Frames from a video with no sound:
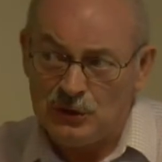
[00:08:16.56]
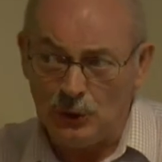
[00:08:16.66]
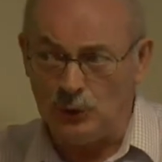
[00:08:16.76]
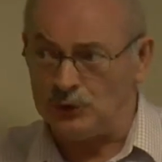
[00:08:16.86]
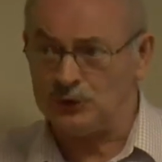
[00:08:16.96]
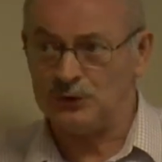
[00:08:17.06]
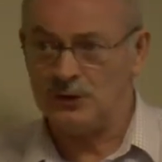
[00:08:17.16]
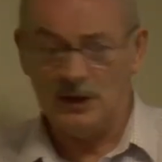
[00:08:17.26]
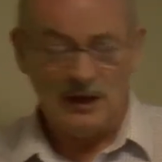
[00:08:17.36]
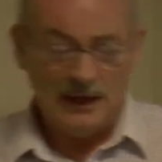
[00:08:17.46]
used
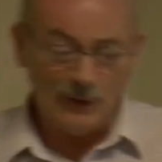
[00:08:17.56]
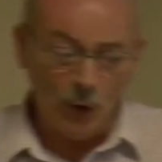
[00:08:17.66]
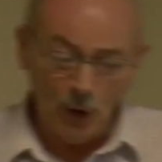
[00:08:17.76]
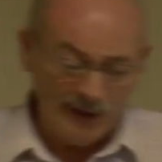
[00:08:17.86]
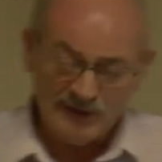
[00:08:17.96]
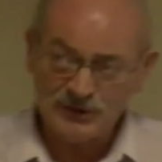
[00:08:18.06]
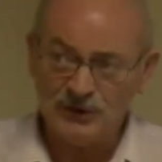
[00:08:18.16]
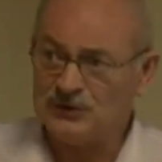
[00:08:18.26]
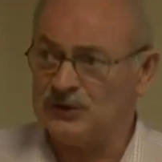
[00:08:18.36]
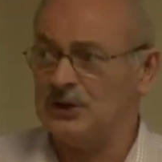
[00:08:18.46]
in all
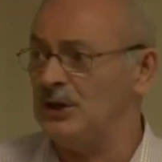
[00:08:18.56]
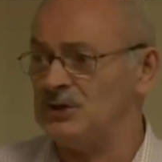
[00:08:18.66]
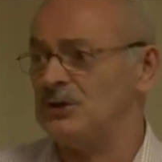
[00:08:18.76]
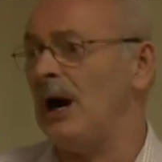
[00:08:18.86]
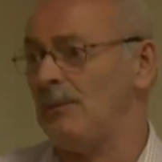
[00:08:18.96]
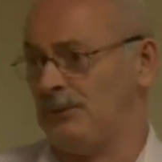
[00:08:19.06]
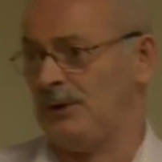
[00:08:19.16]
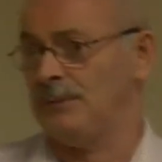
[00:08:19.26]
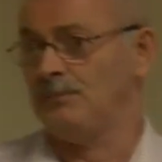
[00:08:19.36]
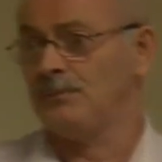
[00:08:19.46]
instances in this
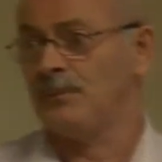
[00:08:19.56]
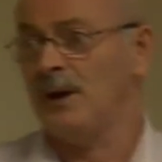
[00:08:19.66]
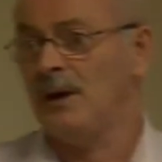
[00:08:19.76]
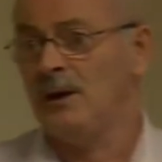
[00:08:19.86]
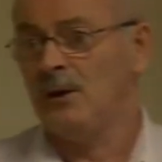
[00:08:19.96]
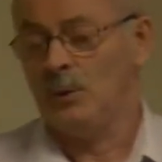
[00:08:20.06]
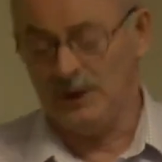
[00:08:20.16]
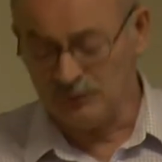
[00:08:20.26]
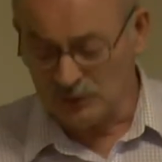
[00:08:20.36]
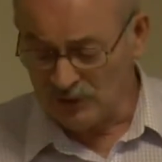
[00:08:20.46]
chapter
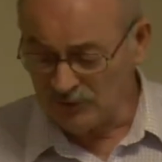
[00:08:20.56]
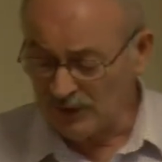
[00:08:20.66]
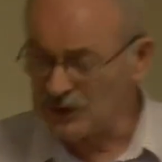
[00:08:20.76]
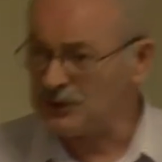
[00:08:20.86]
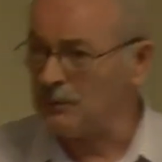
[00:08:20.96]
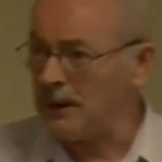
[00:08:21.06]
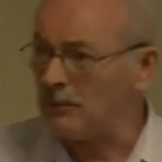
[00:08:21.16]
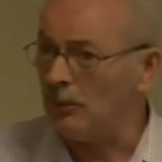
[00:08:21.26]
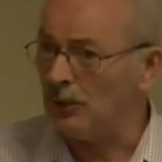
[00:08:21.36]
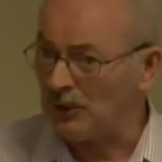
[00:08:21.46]
whenever it refers to
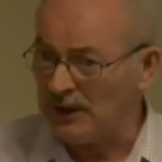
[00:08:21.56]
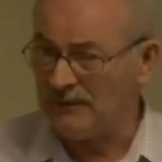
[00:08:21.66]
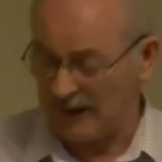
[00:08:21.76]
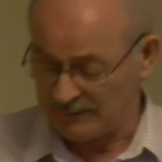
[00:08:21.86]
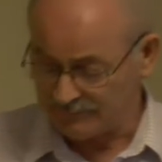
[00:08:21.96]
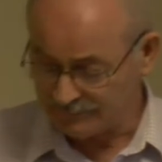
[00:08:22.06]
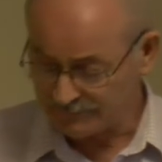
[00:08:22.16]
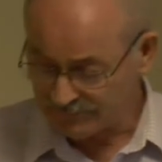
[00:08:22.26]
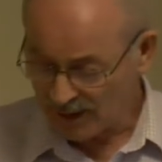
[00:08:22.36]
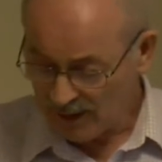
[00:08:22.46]
people believing.
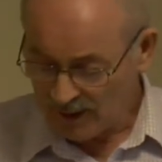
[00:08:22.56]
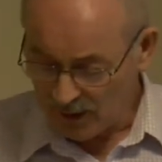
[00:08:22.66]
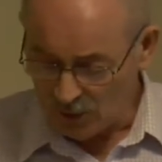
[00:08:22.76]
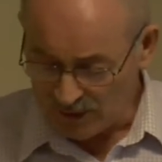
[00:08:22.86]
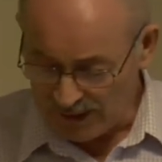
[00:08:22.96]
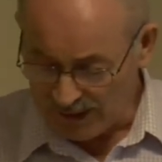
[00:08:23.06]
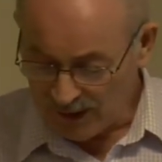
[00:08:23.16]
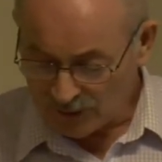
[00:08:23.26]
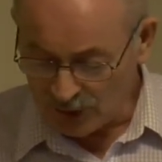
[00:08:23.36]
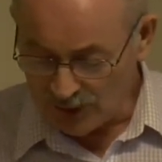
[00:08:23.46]
Okay,
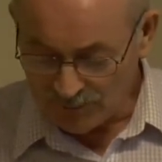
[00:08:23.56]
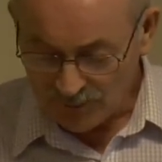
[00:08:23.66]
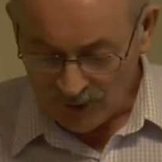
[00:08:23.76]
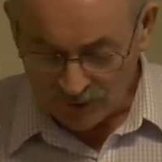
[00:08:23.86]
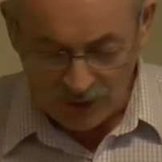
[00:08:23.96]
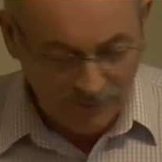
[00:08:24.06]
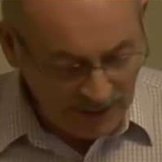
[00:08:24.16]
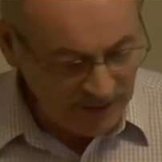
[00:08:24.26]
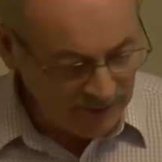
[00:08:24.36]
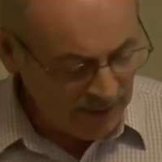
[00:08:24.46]
now, to
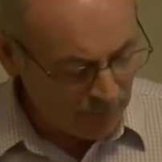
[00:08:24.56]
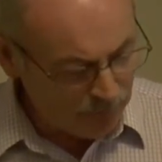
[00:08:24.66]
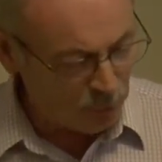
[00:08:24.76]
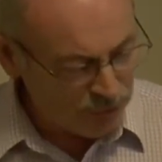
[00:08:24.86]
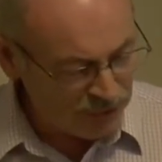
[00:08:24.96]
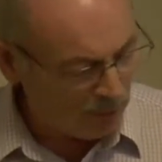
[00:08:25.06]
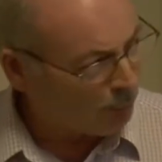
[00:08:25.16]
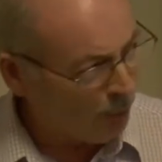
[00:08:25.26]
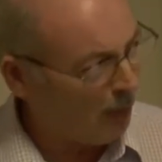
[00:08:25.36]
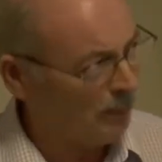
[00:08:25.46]
me, that poses a
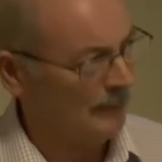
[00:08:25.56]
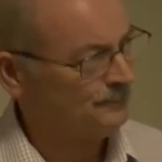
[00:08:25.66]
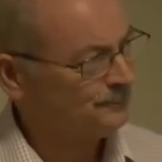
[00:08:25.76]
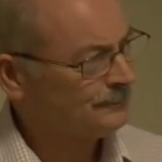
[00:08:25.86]
problem,